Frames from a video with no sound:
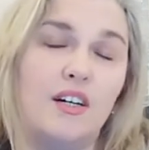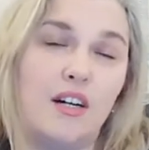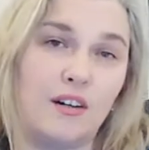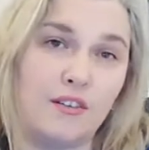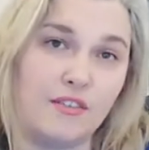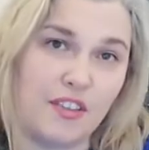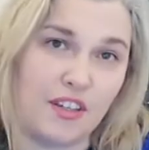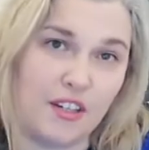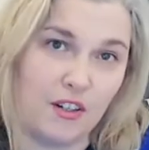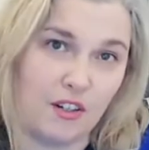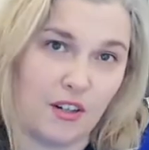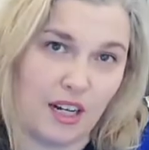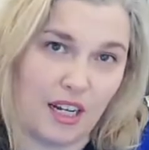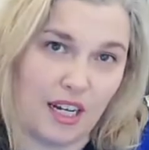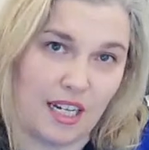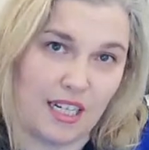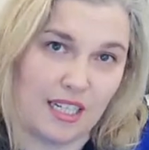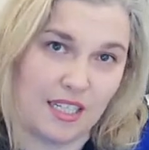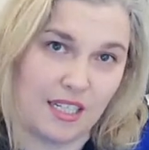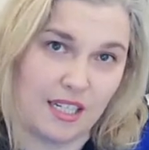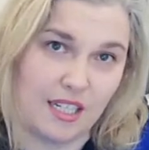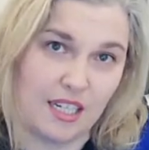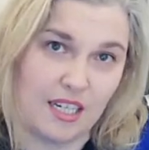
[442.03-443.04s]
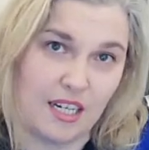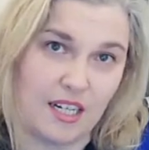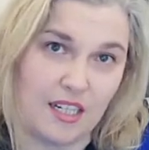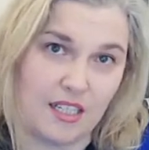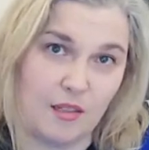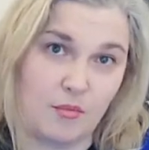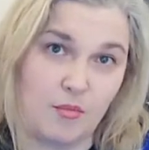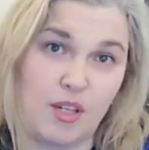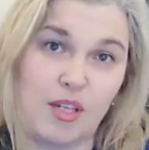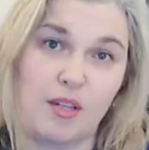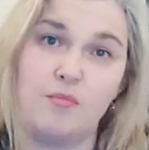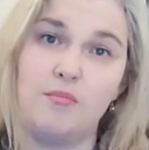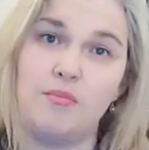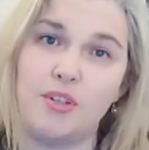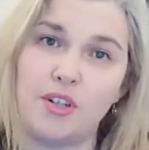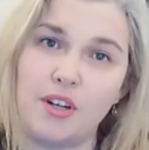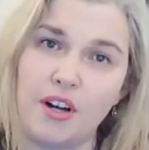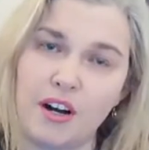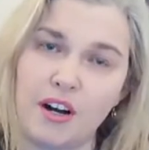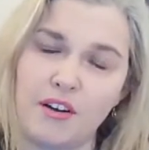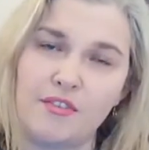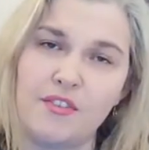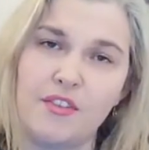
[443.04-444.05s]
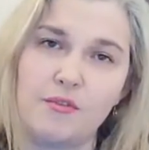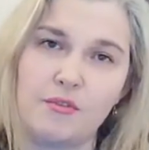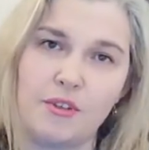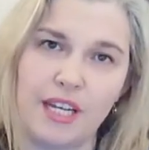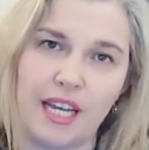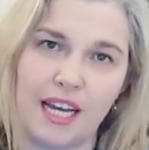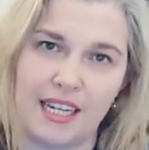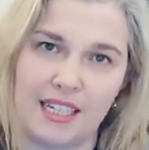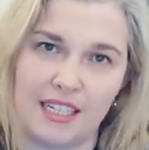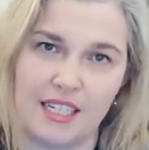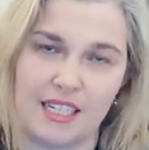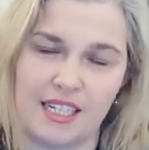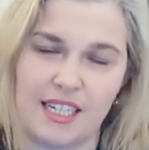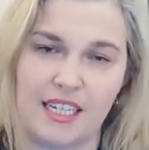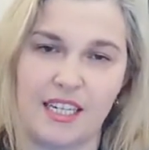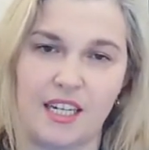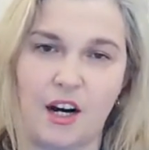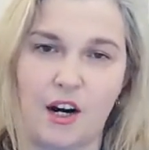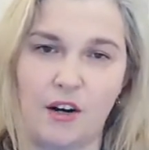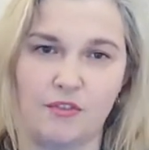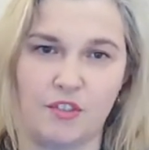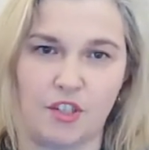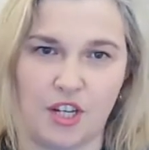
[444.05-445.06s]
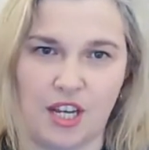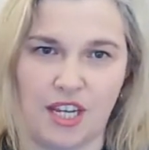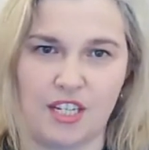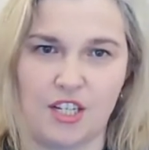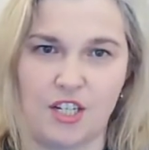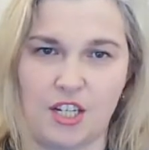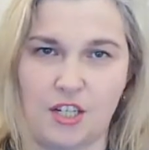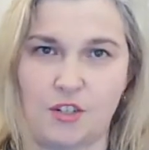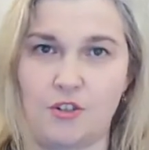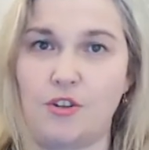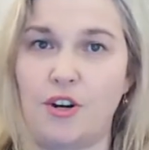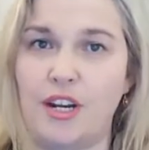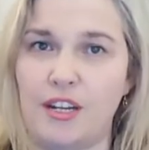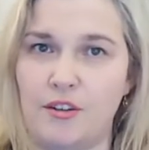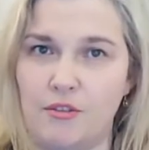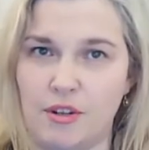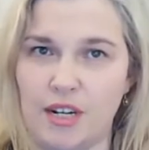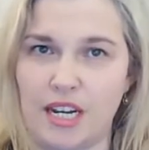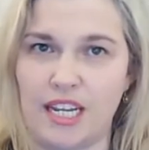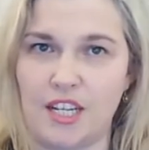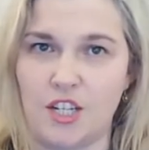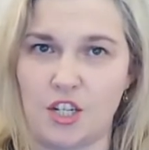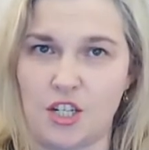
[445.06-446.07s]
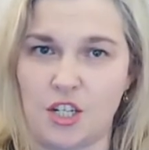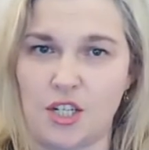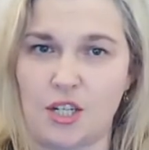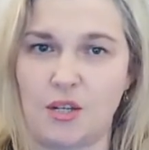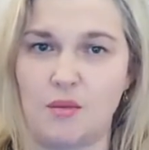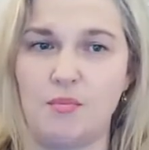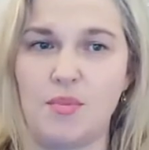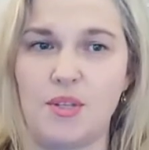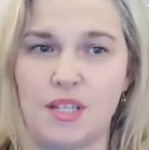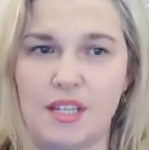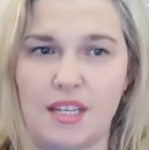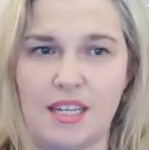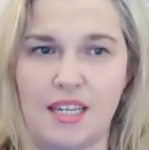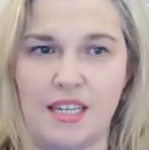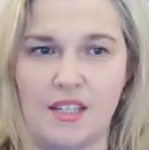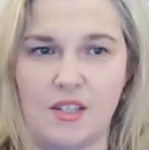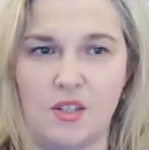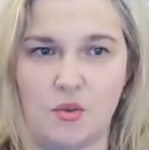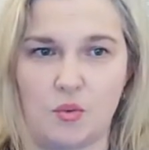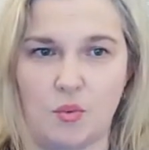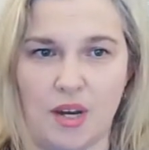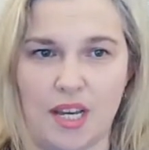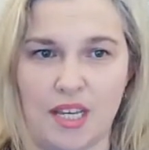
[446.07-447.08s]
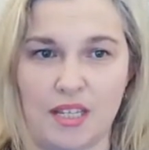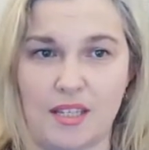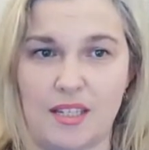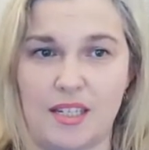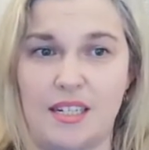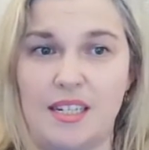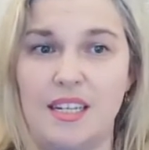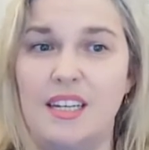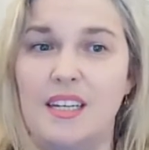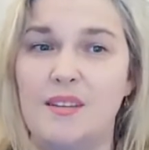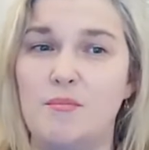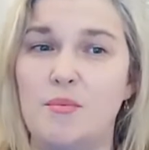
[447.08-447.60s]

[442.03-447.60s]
of the All Ireland economy, but of the reality of changing trade relationships east west.